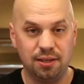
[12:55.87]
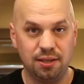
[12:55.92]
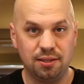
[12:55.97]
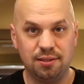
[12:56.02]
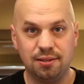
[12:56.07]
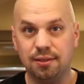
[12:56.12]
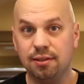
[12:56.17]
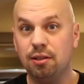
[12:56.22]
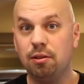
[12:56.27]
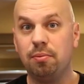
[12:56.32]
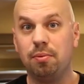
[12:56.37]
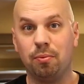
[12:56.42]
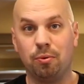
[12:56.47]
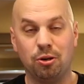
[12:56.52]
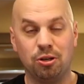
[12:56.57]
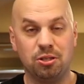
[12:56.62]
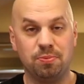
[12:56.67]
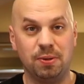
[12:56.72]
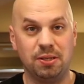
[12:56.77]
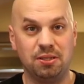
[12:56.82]
It's a little bit
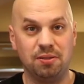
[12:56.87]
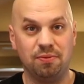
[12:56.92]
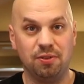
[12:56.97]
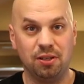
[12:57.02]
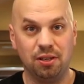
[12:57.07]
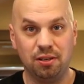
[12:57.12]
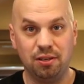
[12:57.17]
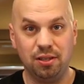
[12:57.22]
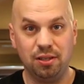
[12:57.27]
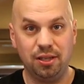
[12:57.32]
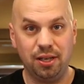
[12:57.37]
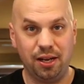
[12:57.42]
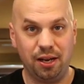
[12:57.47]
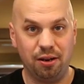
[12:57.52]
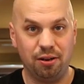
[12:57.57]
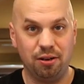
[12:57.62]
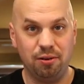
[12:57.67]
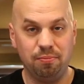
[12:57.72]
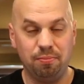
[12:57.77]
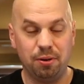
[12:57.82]
more expensive than a
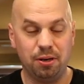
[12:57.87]
Glencairn,